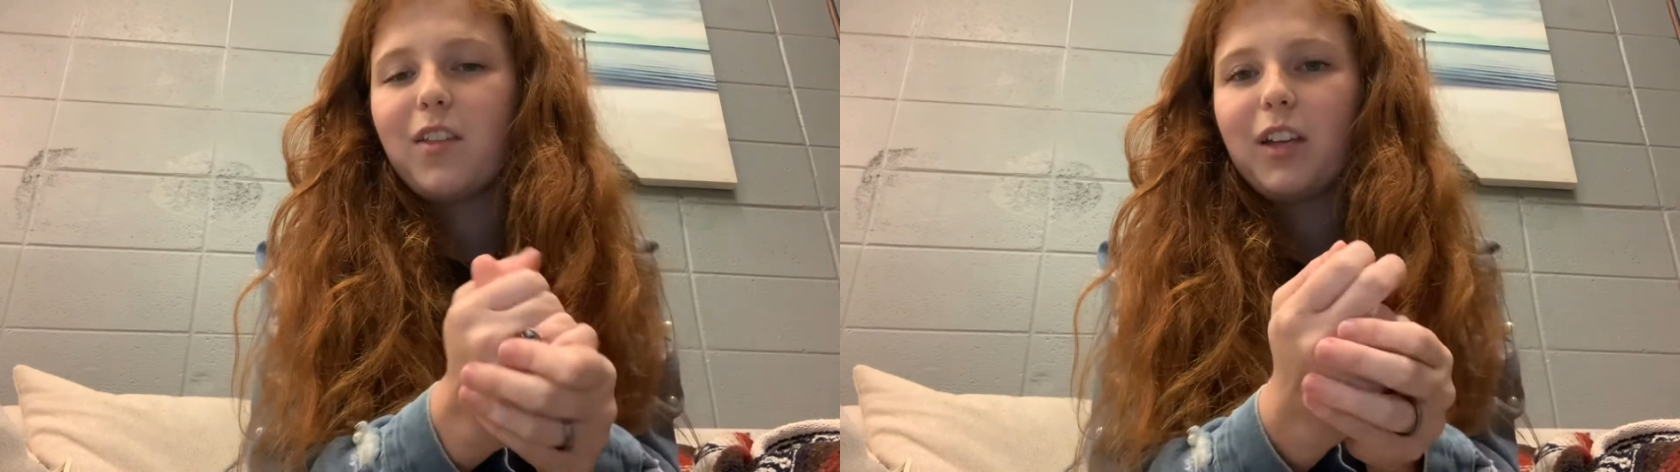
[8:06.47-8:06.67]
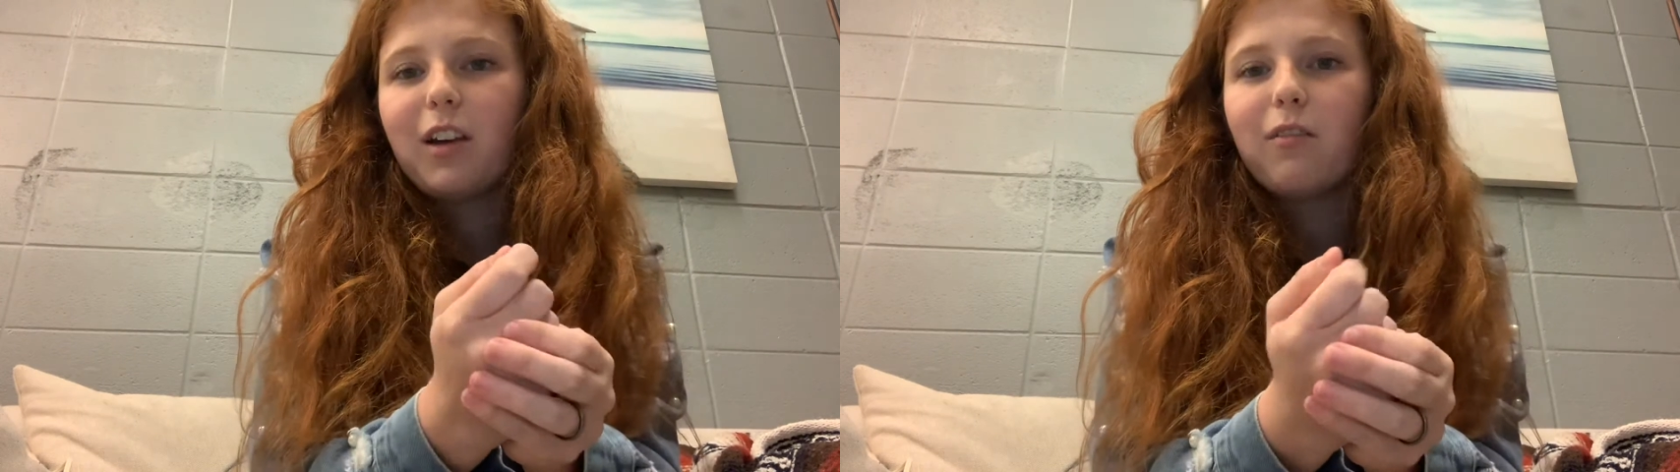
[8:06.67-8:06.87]

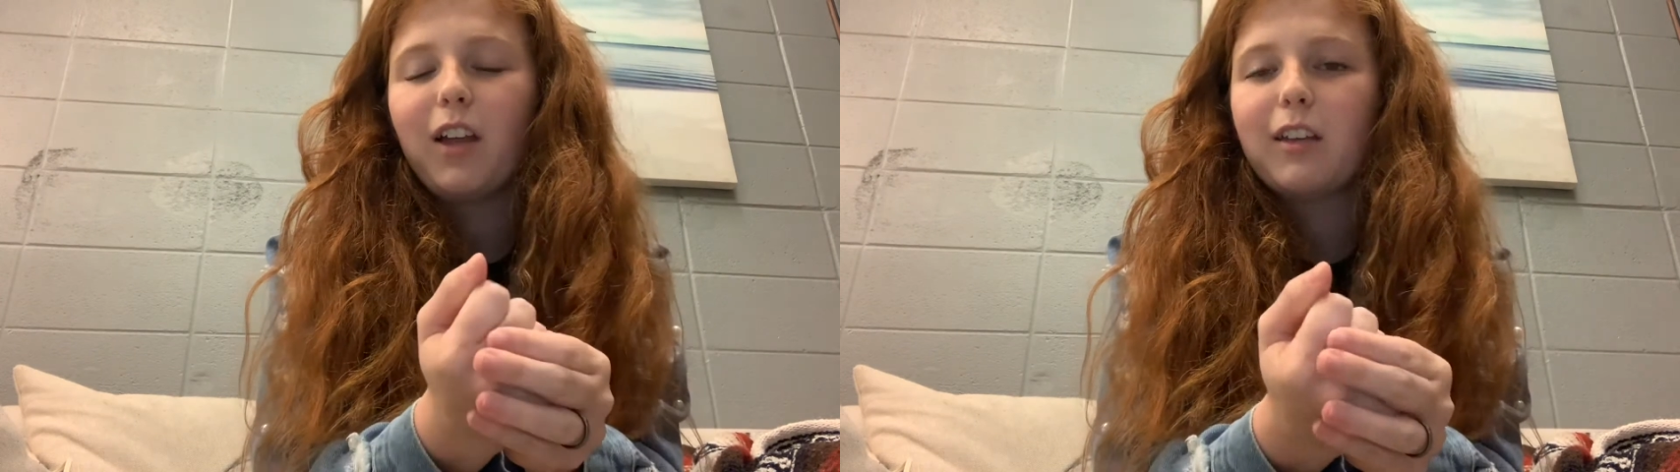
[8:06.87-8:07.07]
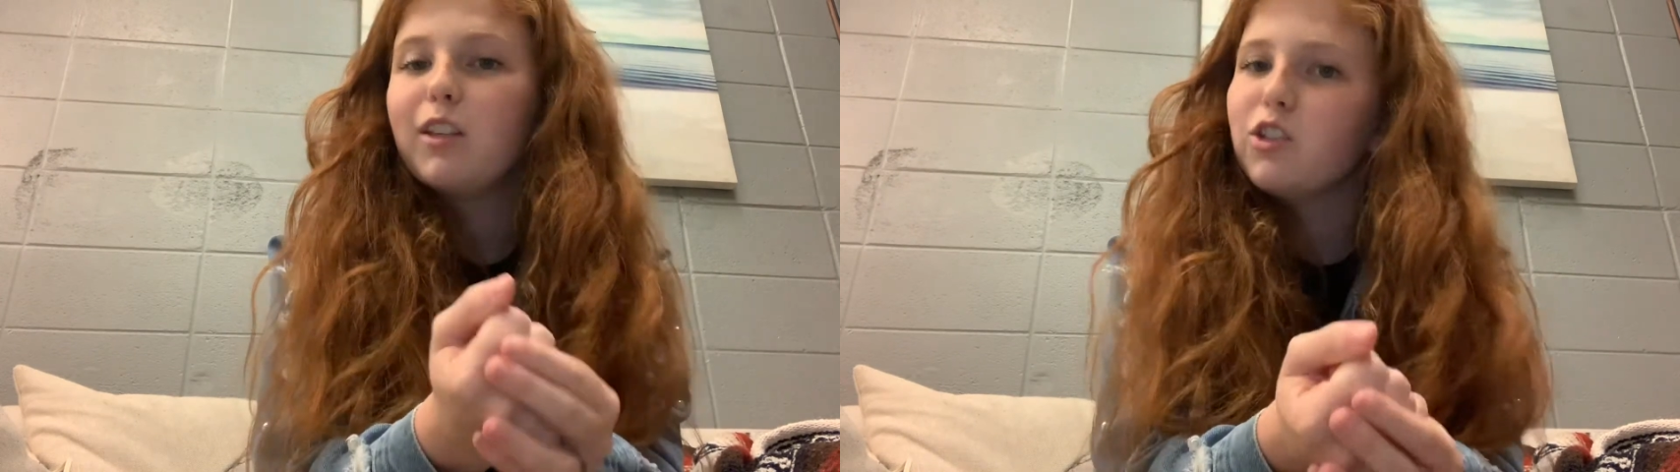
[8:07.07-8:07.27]
think of
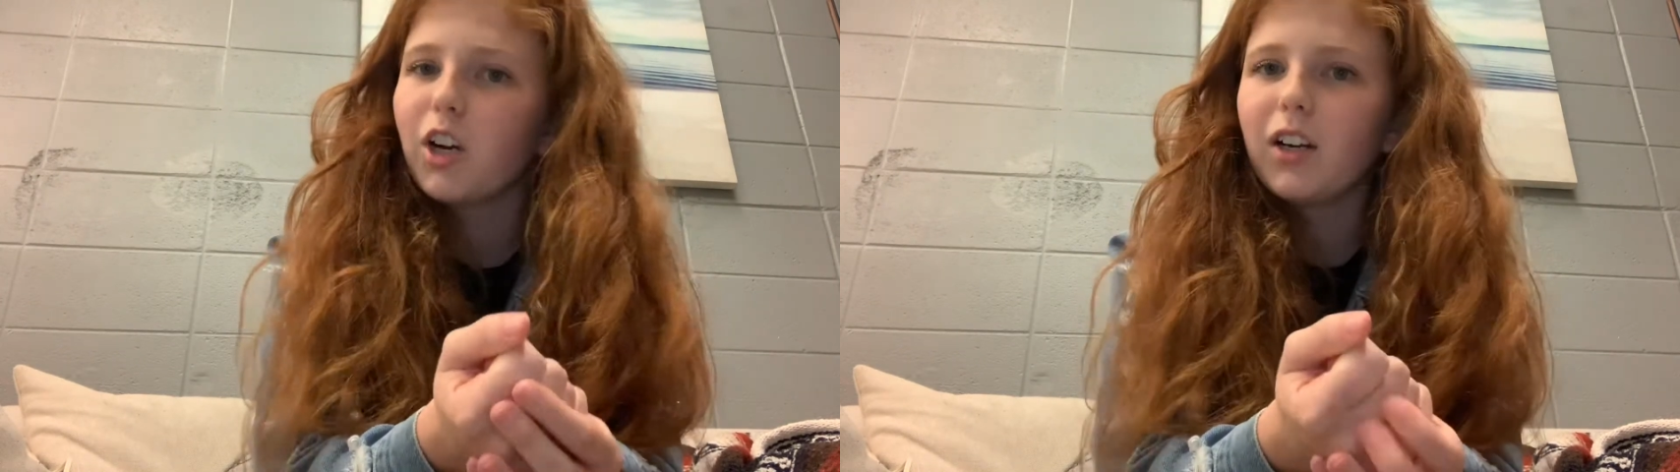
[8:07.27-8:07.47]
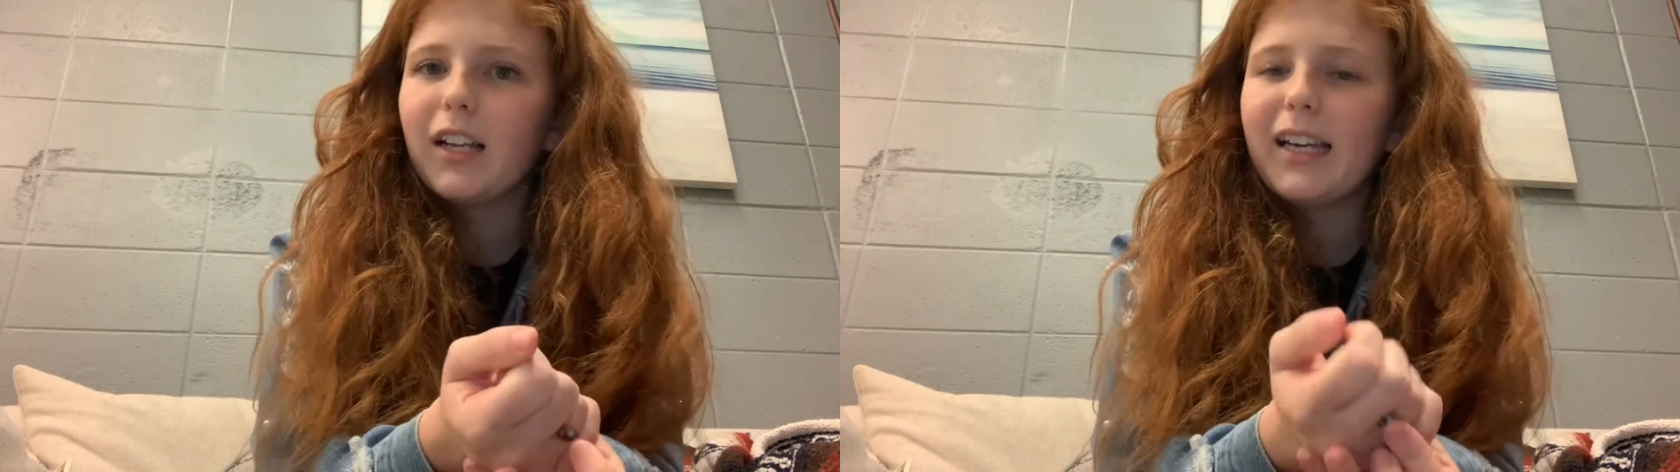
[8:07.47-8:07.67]
like the
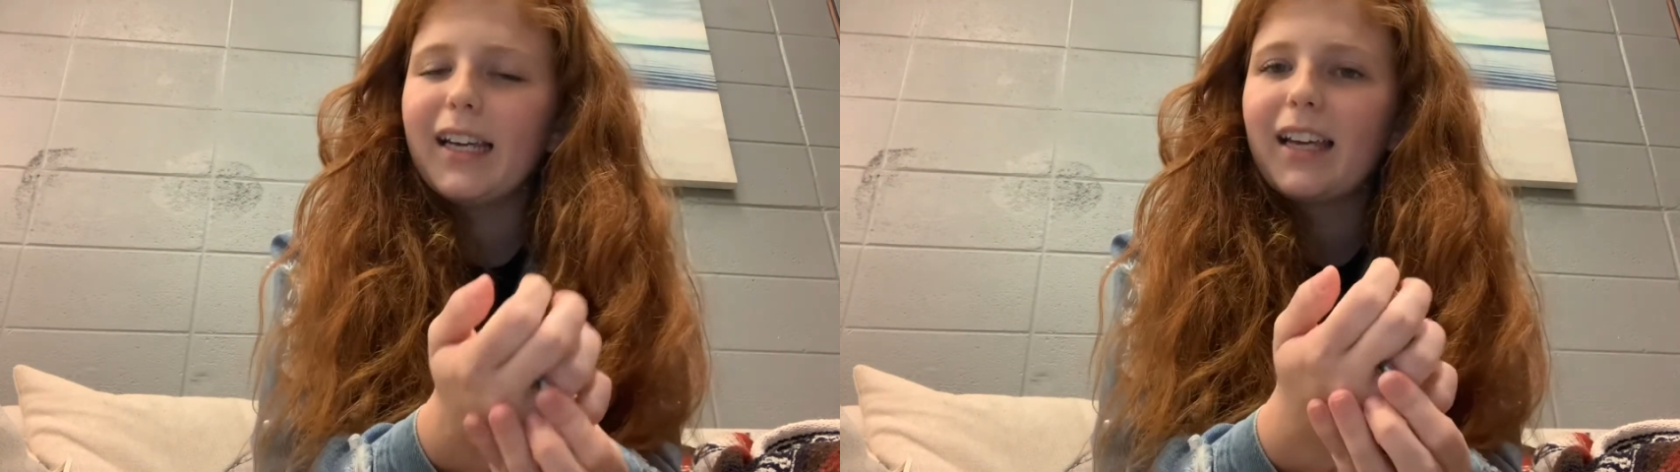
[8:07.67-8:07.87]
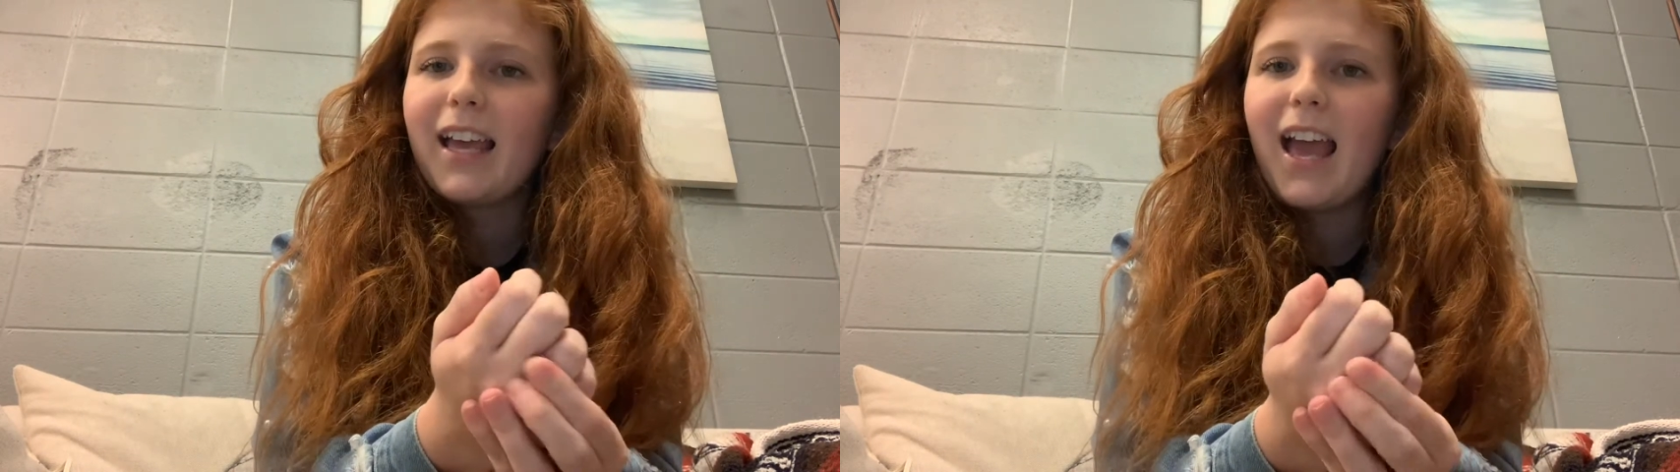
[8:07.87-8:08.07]
journaling,